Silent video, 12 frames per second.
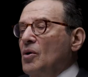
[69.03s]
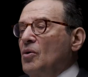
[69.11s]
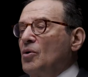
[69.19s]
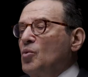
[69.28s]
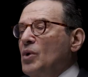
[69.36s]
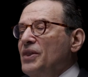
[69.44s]

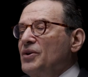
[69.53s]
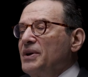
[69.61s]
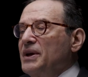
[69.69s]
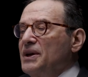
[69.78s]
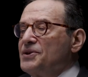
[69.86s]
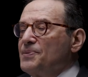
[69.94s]
or whether
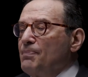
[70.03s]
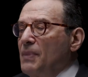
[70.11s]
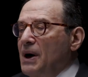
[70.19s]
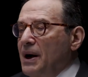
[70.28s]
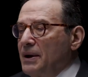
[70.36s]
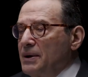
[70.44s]
he is
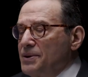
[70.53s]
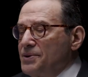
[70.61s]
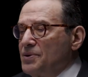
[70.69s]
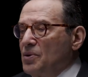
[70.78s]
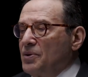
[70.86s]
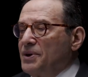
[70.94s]

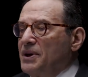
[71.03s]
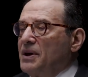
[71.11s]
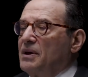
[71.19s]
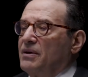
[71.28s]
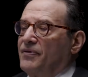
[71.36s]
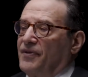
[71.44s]
modest or
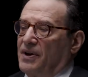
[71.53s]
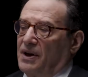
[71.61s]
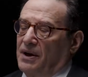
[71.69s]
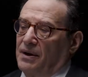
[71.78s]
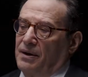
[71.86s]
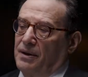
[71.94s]

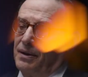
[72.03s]
dignified.